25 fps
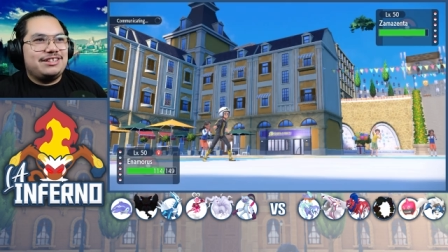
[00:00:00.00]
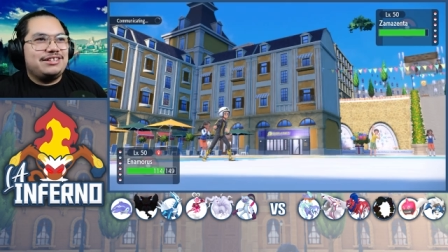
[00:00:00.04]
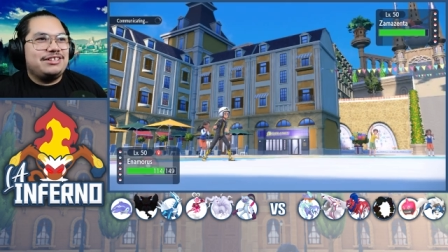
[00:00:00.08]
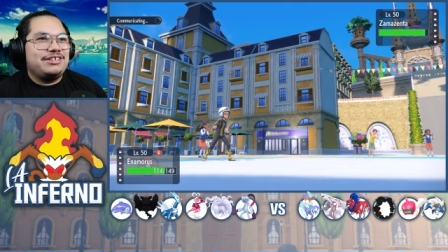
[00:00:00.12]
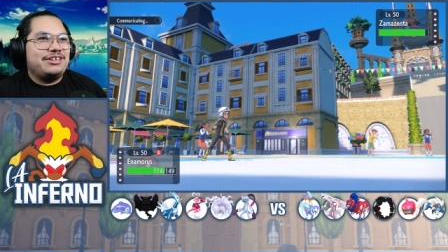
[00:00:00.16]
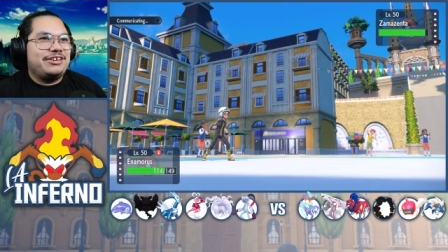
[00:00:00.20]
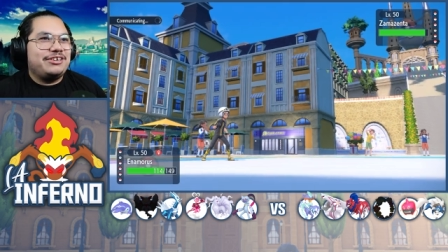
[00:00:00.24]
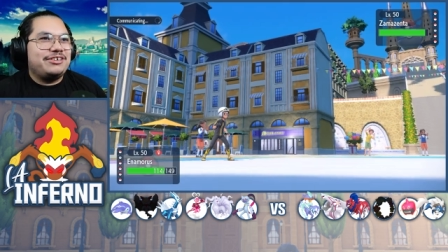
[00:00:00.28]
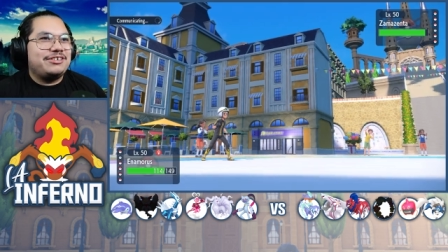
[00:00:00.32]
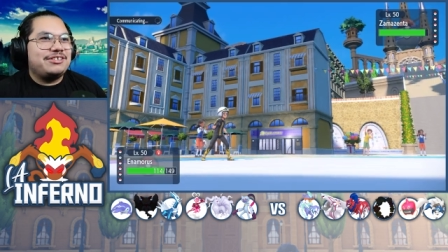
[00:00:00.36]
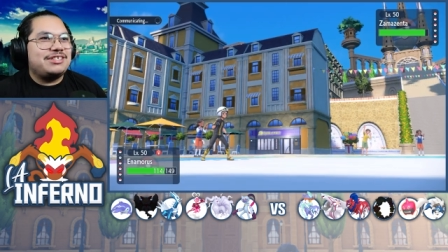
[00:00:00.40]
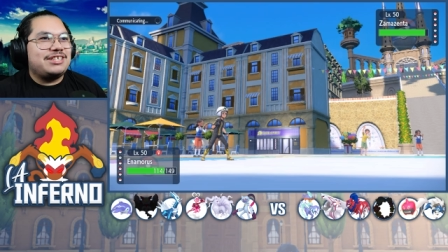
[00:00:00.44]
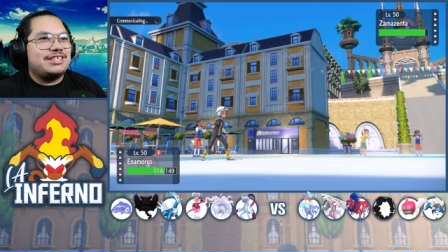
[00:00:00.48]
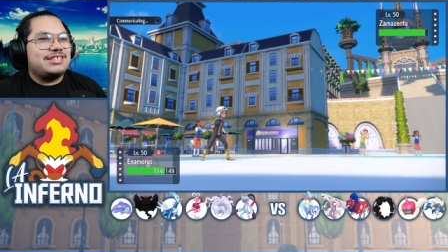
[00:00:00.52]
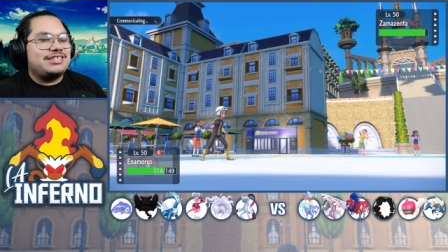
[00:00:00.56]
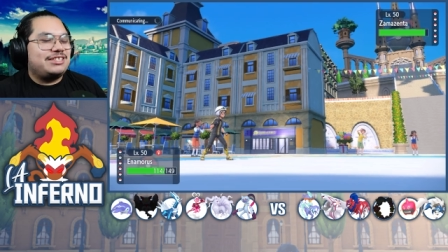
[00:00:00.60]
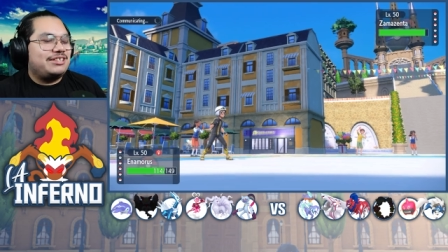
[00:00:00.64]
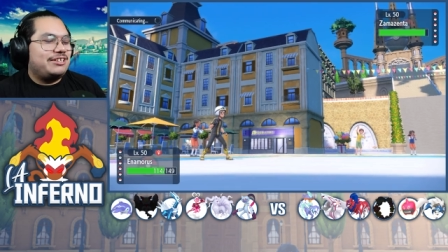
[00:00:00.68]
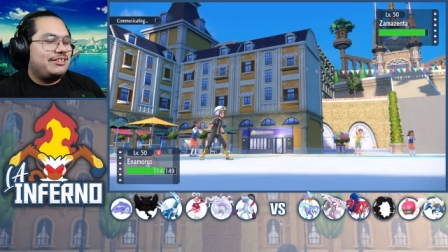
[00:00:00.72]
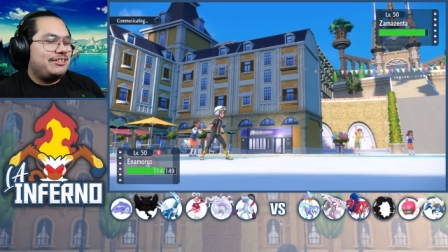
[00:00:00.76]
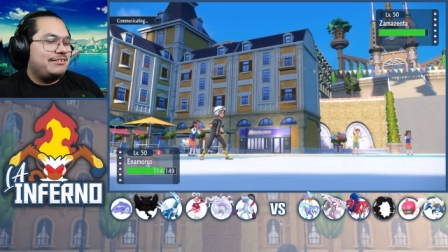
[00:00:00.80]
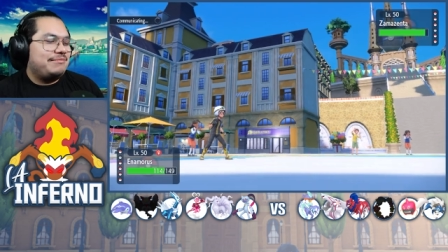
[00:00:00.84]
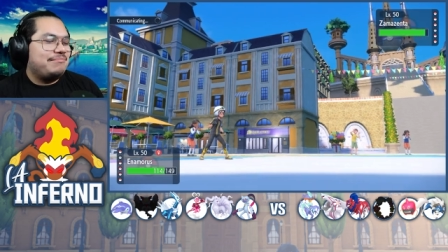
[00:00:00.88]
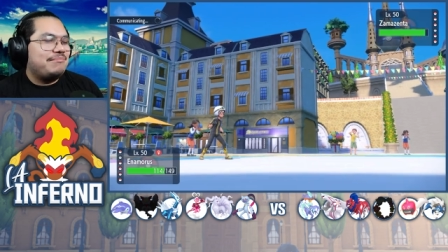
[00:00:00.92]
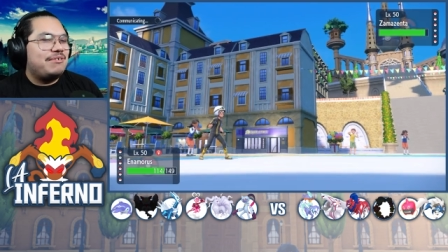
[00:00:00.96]
learns a
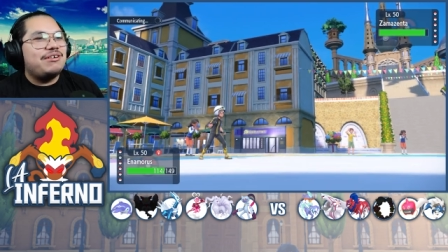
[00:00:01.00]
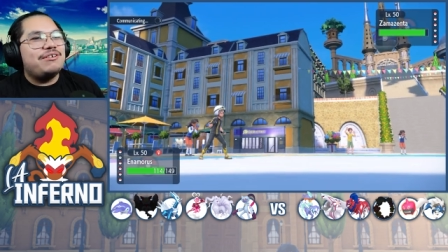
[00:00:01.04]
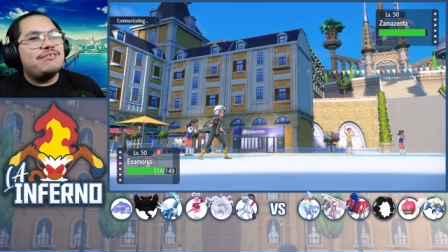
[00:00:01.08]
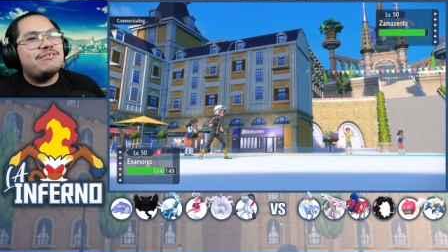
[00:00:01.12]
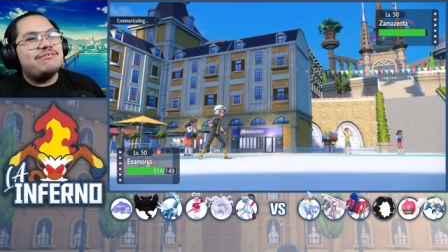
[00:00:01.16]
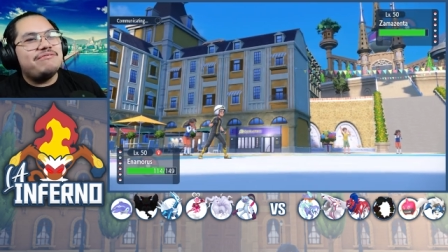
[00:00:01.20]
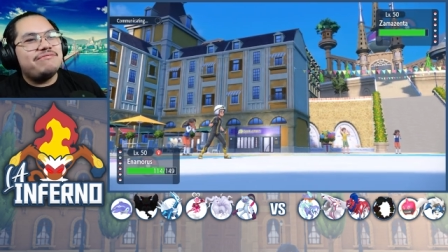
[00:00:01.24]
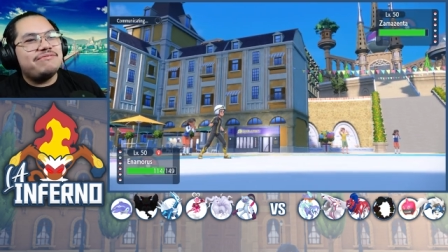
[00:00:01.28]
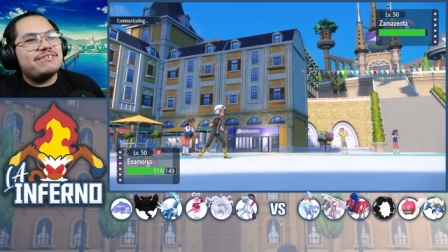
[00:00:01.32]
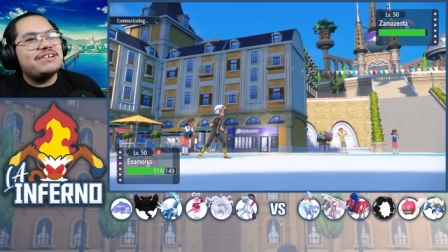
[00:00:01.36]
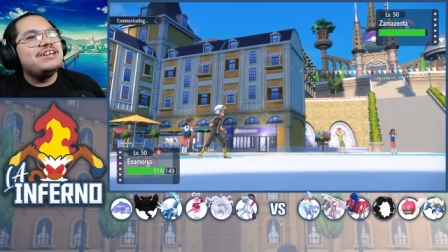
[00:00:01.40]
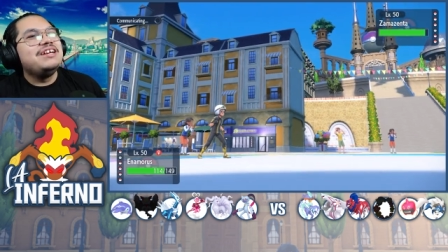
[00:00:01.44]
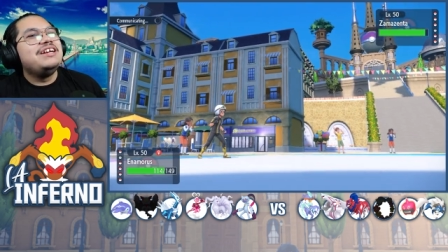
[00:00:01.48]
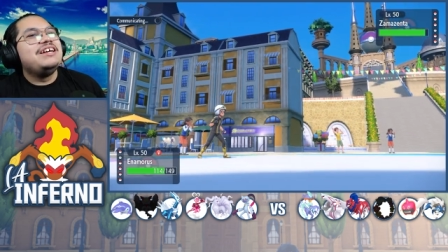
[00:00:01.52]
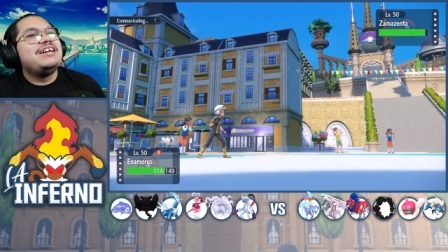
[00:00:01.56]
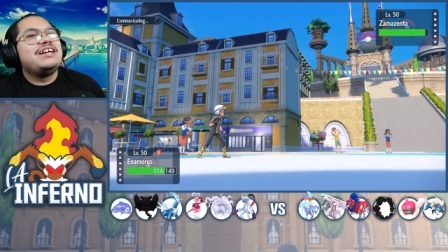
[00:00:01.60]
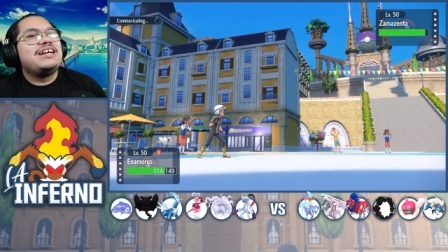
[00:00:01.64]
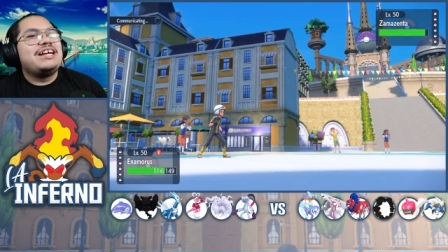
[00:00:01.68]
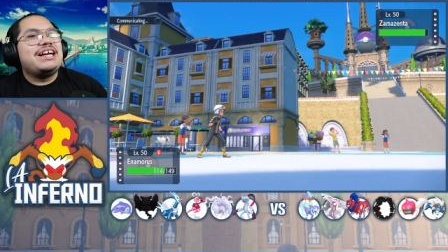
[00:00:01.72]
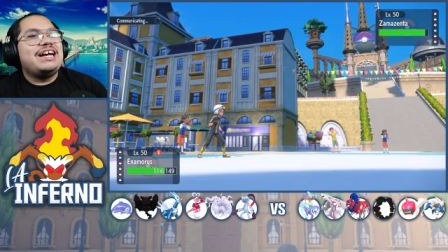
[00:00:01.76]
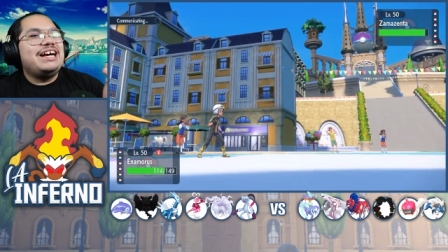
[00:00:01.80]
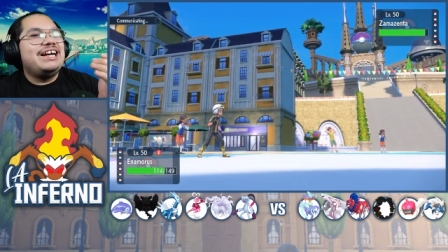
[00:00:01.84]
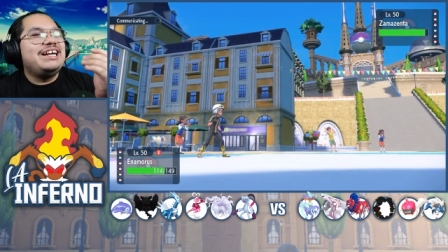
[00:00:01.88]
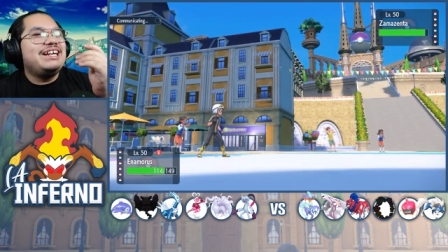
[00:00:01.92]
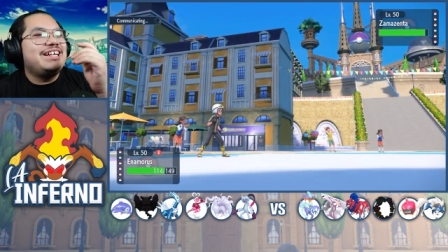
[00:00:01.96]
certain move,
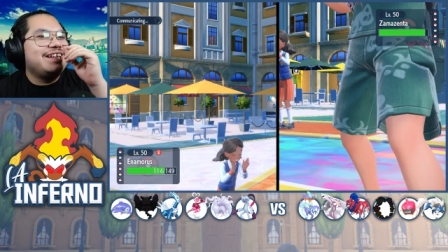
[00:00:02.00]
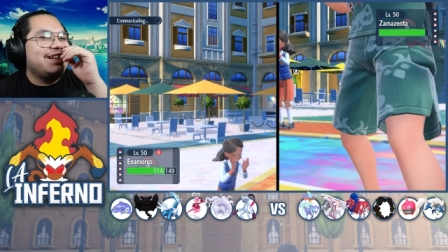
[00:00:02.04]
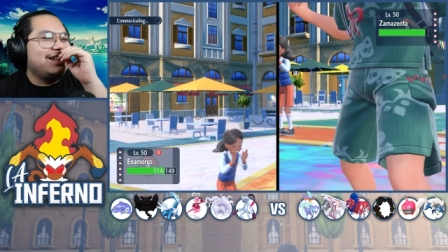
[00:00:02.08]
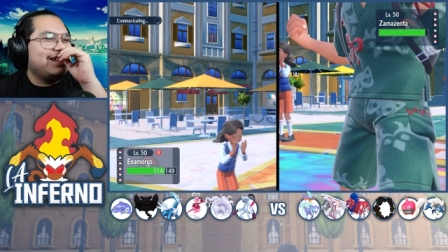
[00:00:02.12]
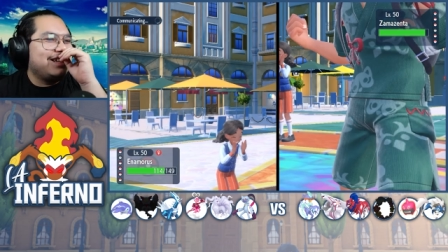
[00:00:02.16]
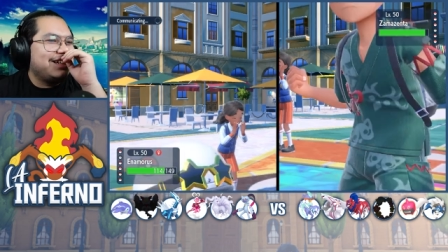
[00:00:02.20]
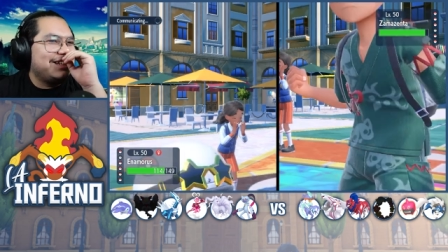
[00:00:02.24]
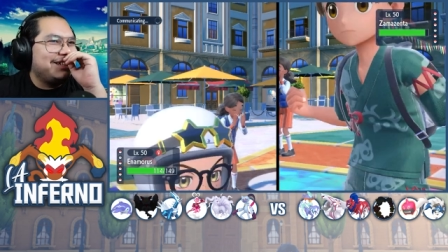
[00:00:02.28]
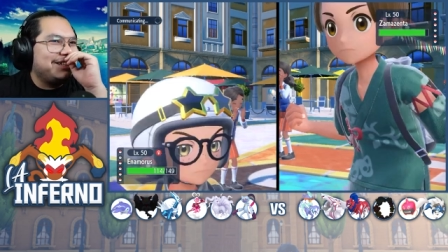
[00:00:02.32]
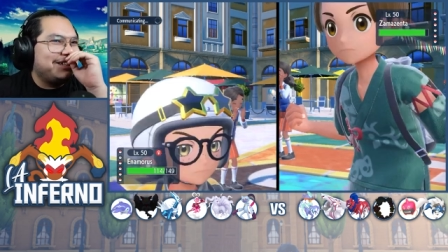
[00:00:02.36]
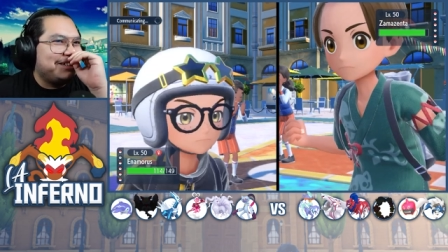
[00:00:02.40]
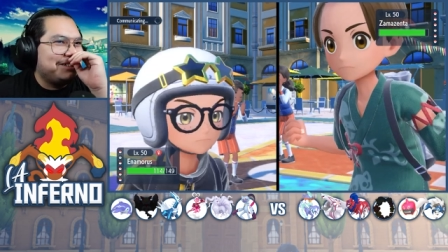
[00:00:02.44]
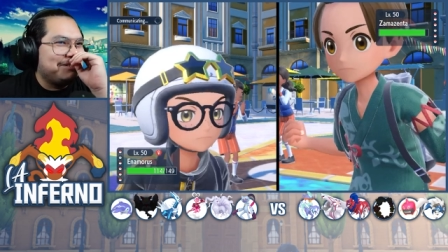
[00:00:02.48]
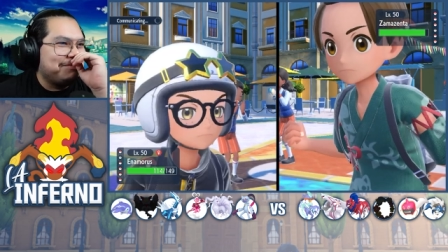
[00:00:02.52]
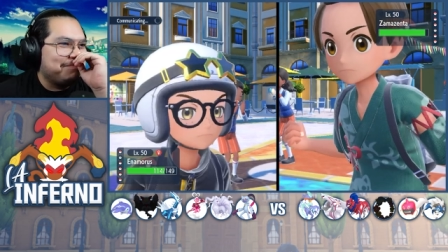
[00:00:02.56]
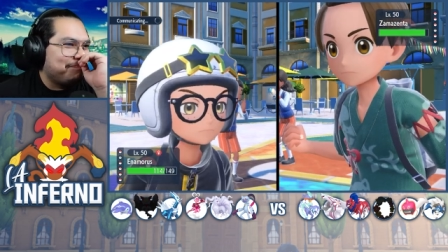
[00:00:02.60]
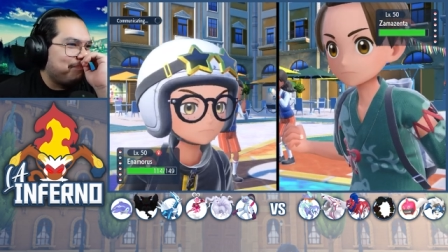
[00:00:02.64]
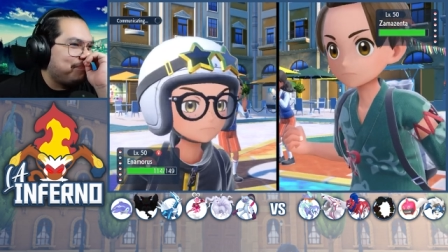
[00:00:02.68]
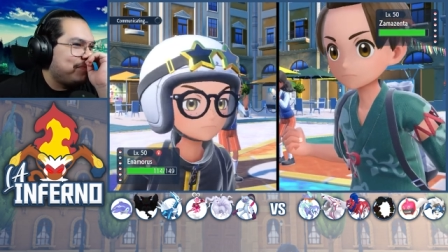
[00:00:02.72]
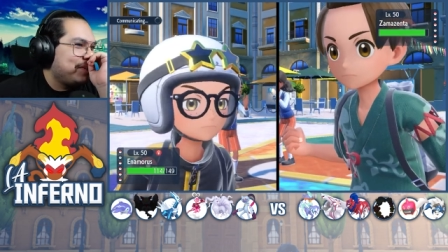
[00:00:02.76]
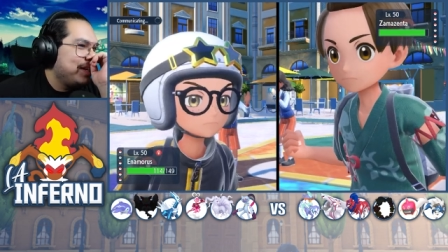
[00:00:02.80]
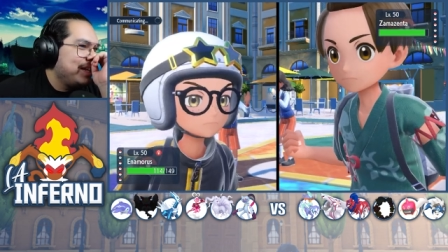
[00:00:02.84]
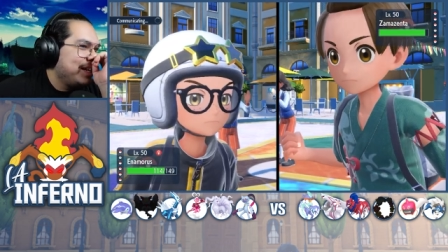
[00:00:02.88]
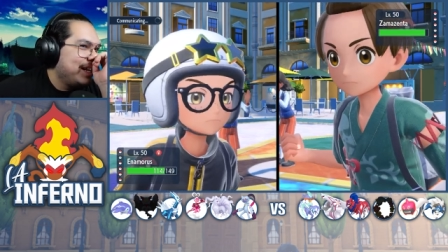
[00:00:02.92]
um,